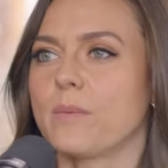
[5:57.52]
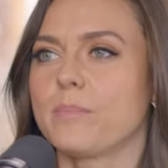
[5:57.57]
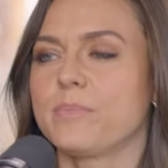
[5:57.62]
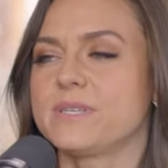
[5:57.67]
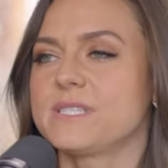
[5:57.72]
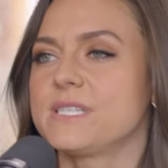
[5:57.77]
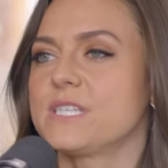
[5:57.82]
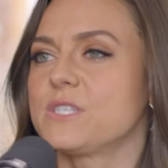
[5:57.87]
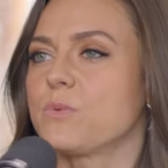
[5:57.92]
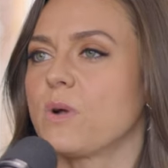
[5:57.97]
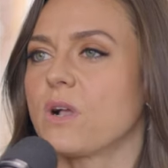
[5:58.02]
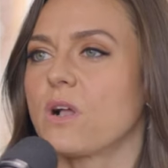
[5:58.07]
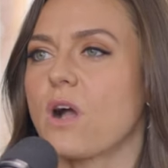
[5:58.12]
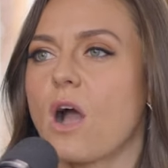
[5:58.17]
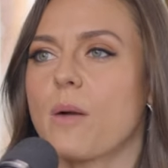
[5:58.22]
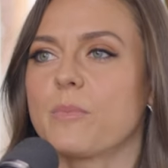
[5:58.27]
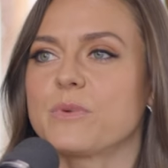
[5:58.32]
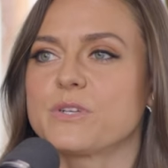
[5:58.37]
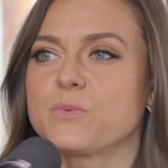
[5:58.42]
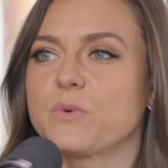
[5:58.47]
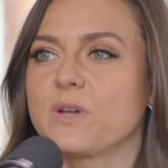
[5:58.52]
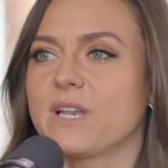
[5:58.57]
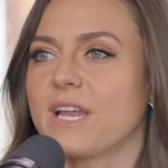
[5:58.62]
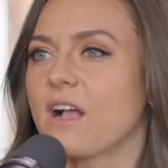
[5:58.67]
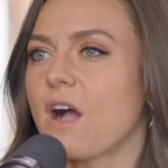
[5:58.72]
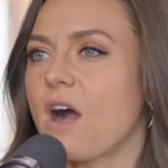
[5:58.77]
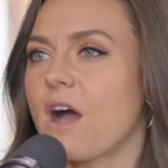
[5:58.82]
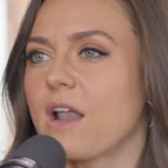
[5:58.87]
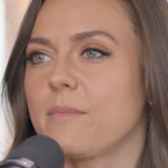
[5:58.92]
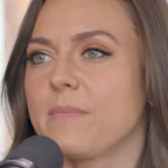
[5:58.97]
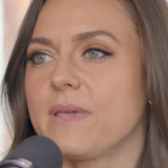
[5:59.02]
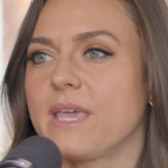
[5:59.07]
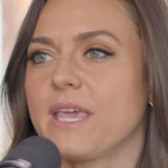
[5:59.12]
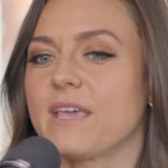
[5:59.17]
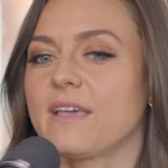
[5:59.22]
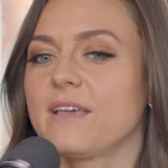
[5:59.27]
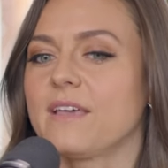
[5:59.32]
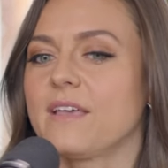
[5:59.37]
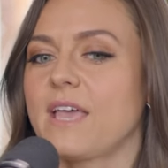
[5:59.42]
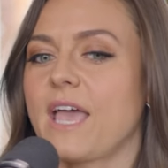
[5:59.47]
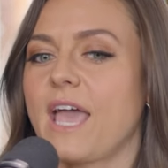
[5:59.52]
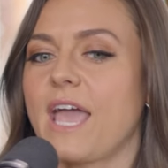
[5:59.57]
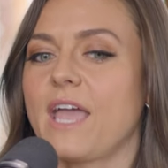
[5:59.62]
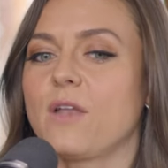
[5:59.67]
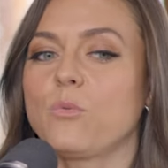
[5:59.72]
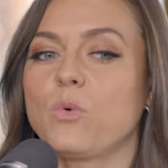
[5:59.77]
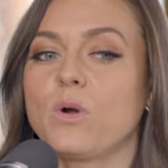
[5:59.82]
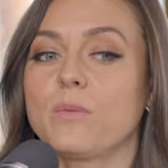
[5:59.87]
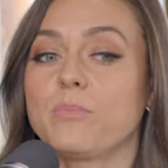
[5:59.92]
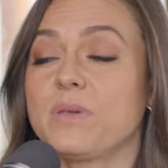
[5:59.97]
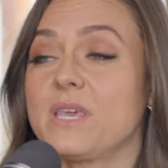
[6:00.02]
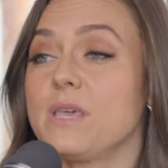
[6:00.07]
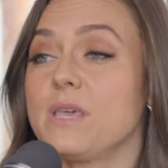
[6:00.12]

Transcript: what business, what commerce, what economy, and what